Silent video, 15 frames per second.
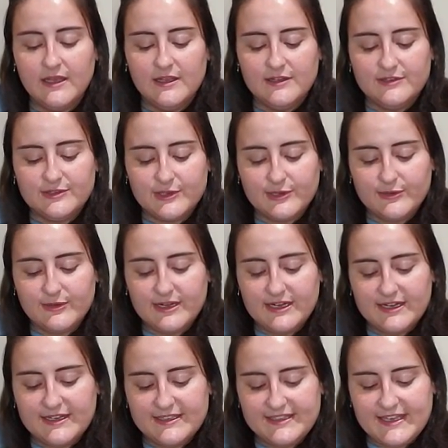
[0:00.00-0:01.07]
So
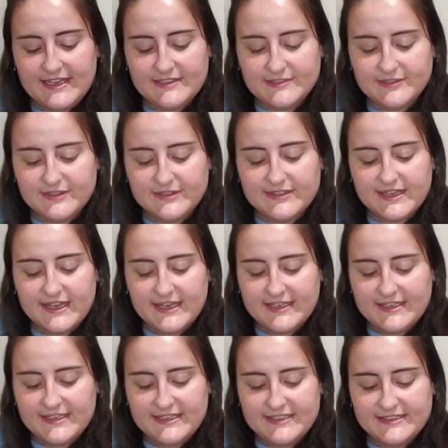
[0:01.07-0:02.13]
yeah, so this guy
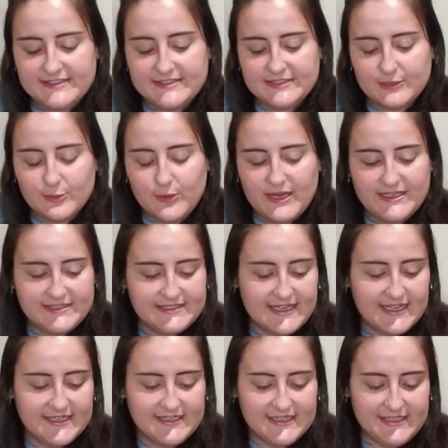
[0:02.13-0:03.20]
is quite
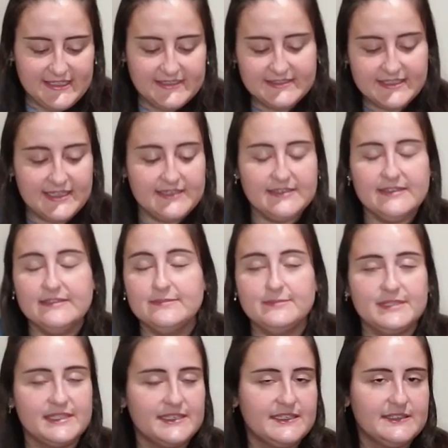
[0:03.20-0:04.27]
tiny. And again, I
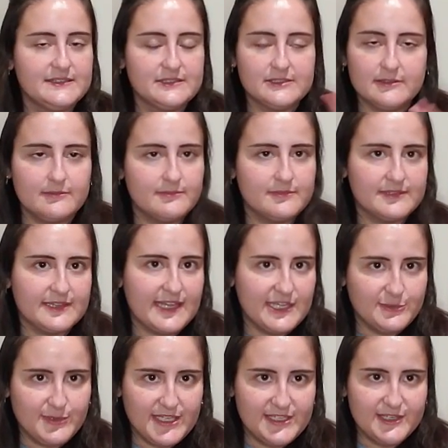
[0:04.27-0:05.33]
mean, it is
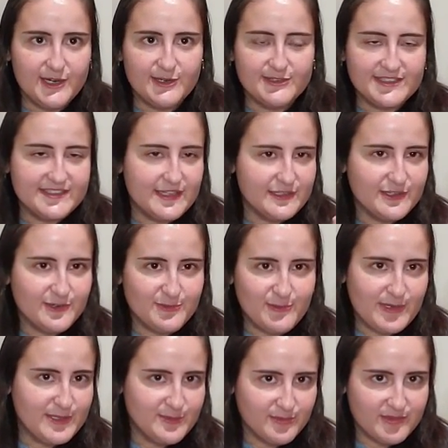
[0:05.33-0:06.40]
lightweight yarn. It says it
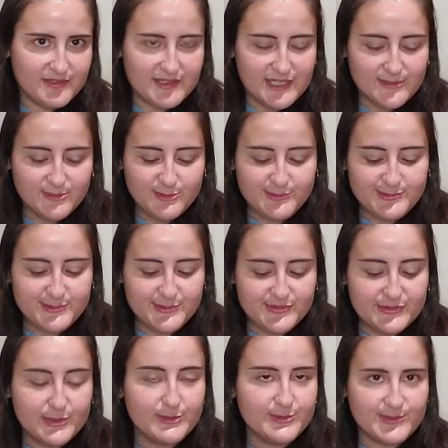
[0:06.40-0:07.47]
right on the label. So as
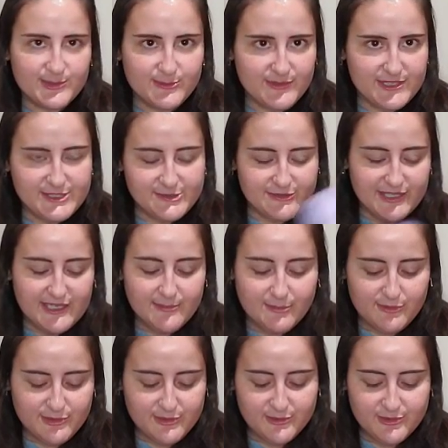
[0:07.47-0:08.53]
long as you read your
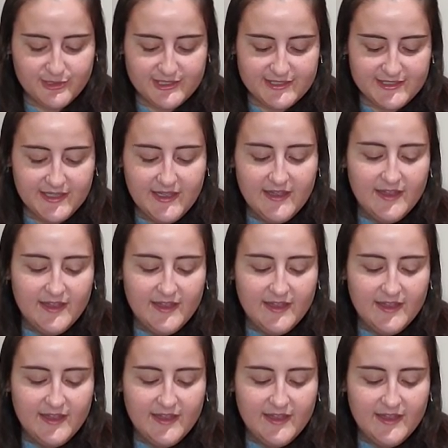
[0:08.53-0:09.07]
label, you're good.